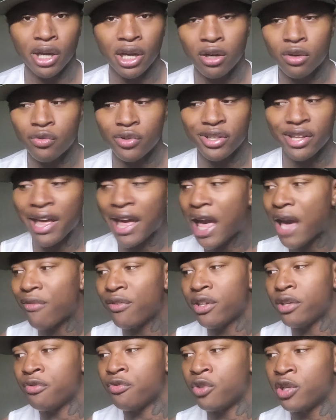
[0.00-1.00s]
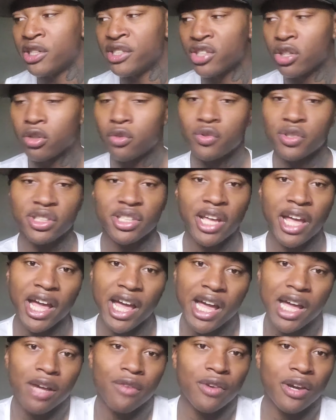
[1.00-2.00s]
I don't really have any friends. I don't really
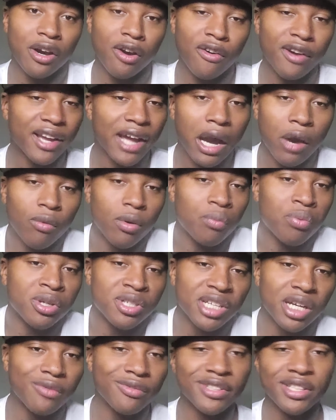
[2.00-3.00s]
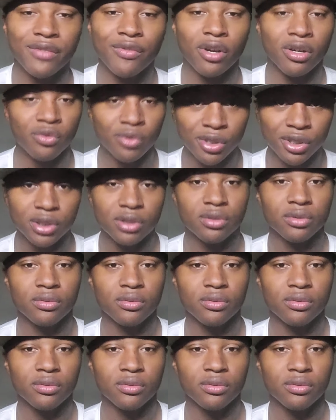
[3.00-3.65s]
have. I don't got one person I believe with.